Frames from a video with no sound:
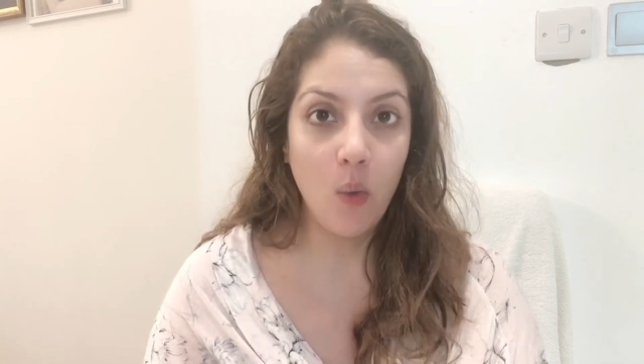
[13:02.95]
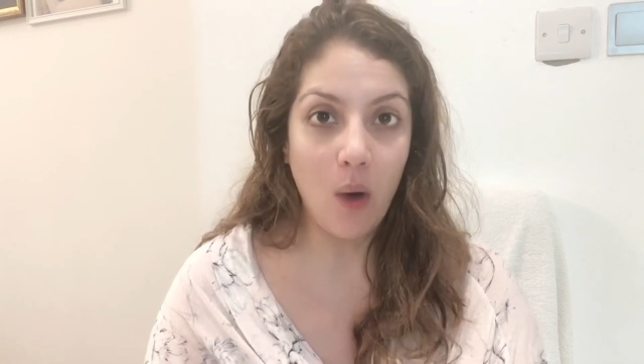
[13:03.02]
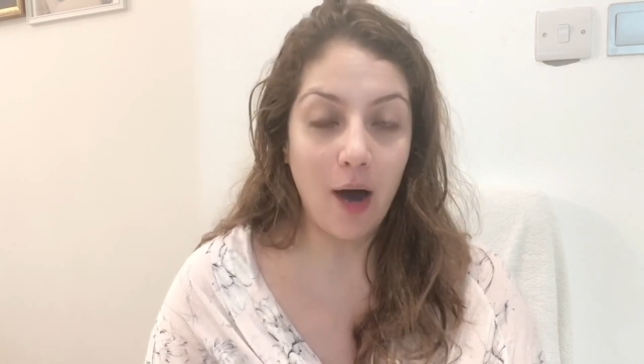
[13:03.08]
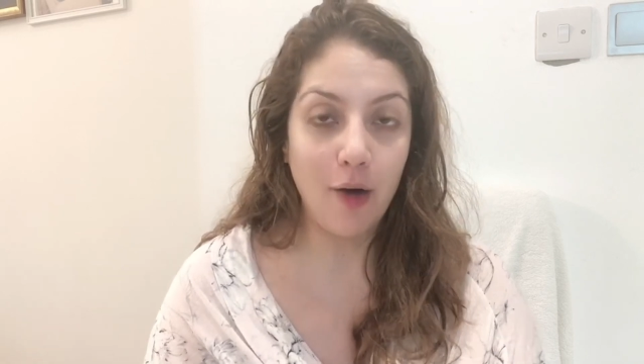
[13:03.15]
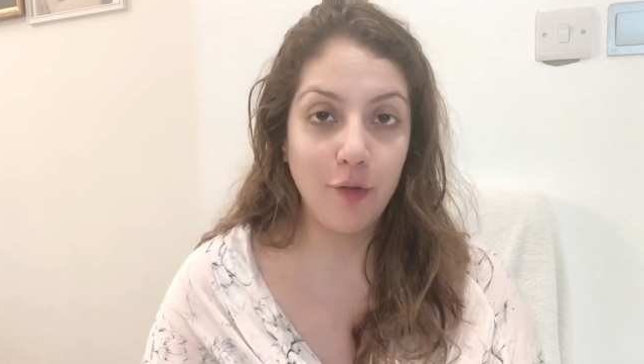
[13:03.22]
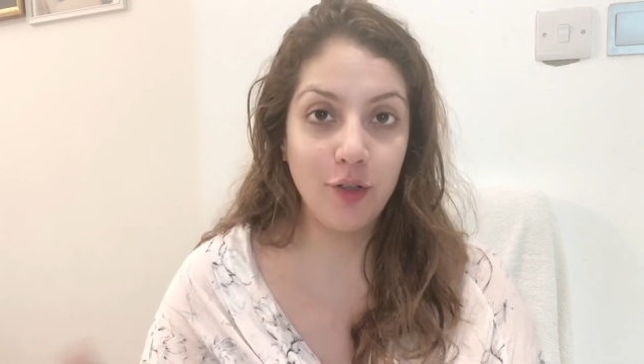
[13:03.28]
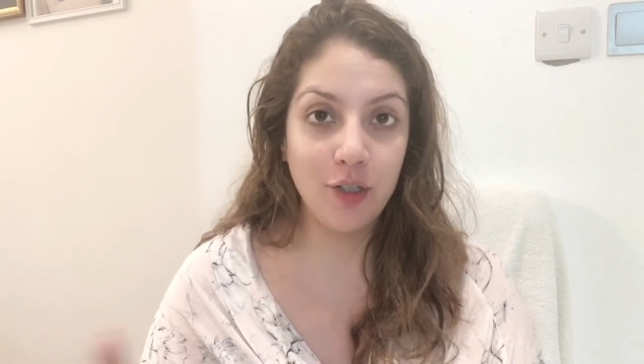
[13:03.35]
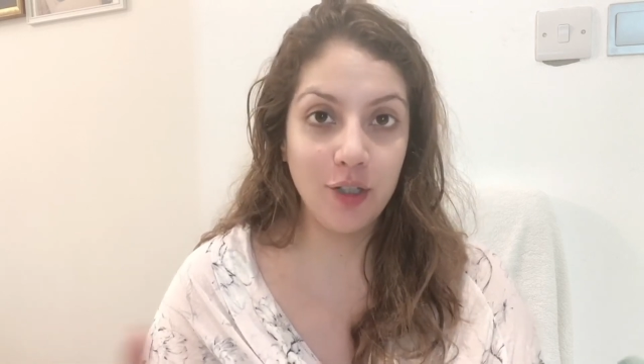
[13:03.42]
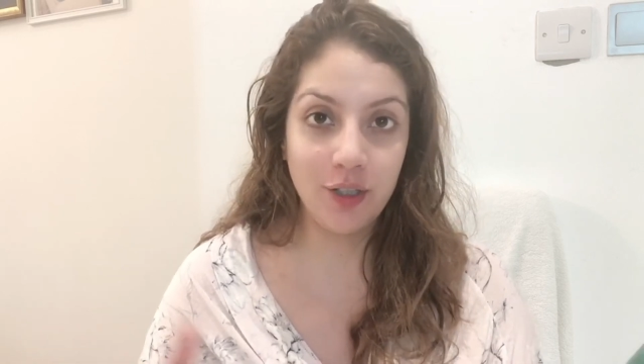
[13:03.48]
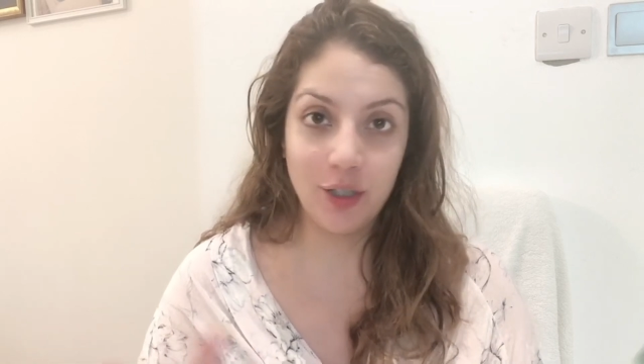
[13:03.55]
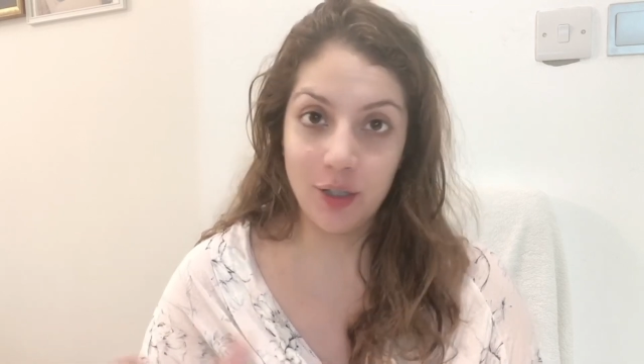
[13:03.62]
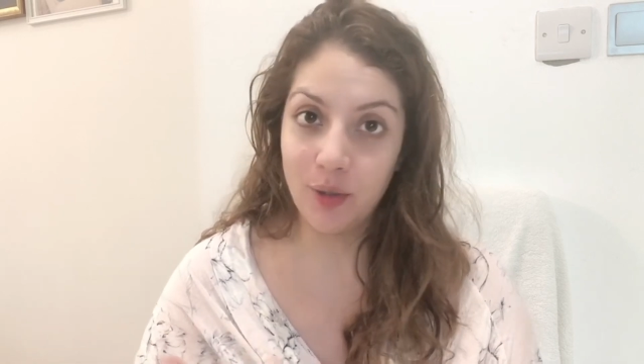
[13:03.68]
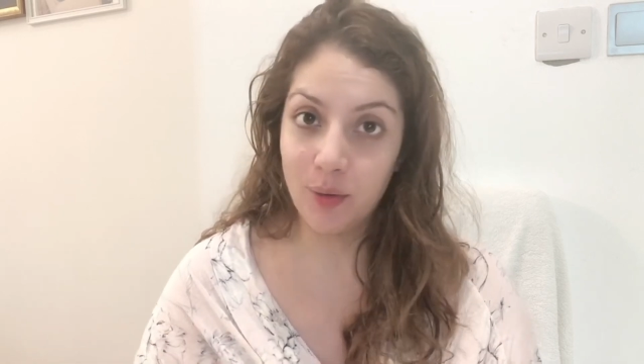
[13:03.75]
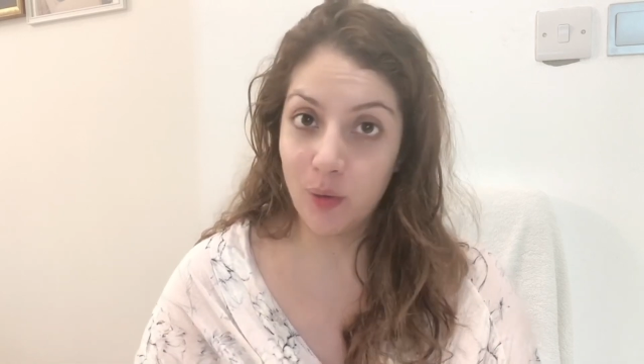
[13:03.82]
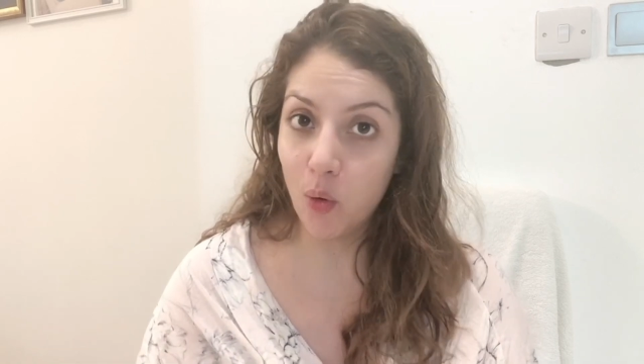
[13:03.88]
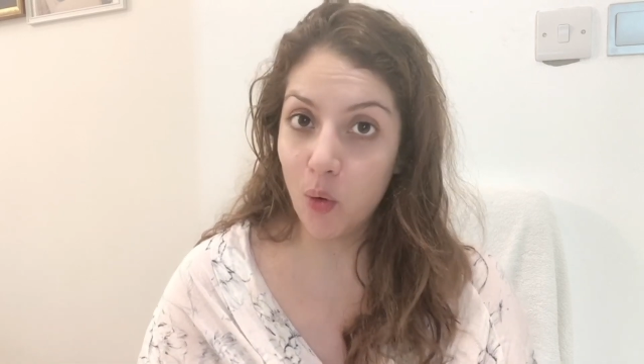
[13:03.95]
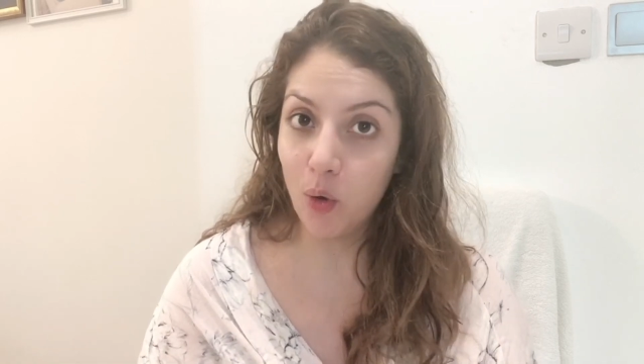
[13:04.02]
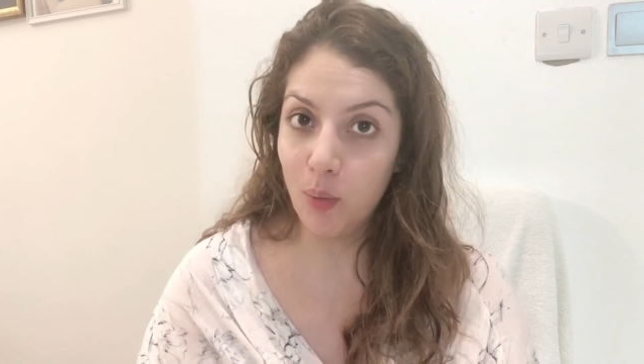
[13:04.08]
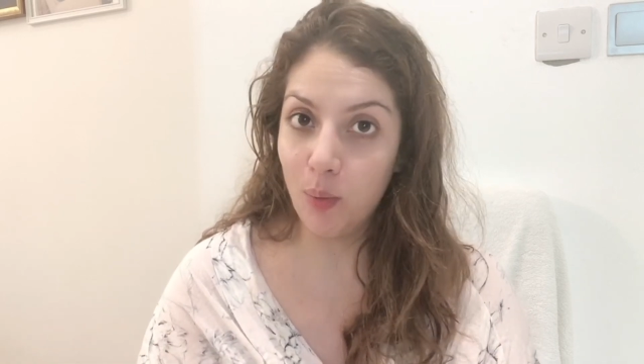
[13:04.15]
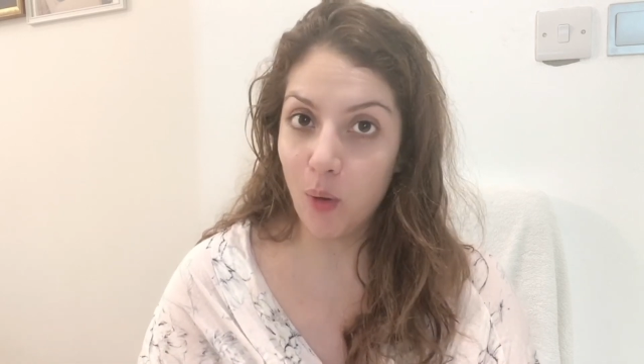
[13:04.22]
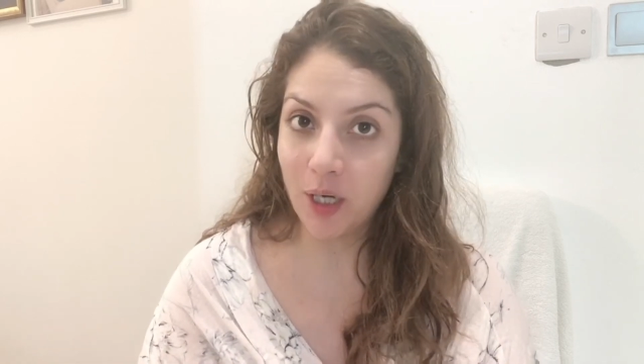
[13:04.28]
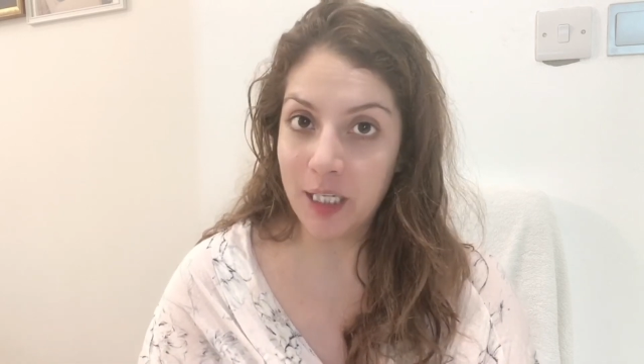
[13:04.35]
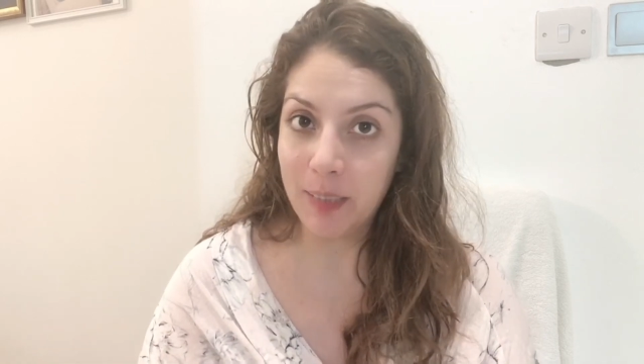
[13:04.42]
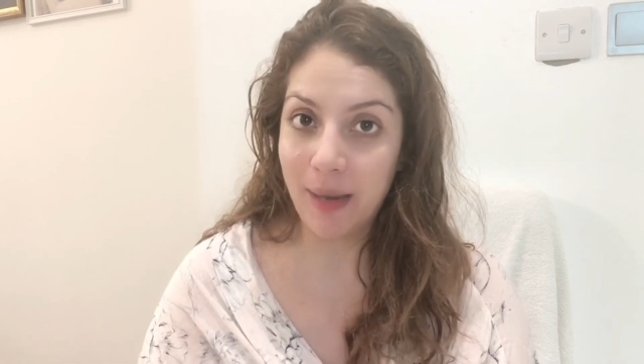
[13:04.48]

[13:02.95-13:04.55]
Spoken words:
after the whole body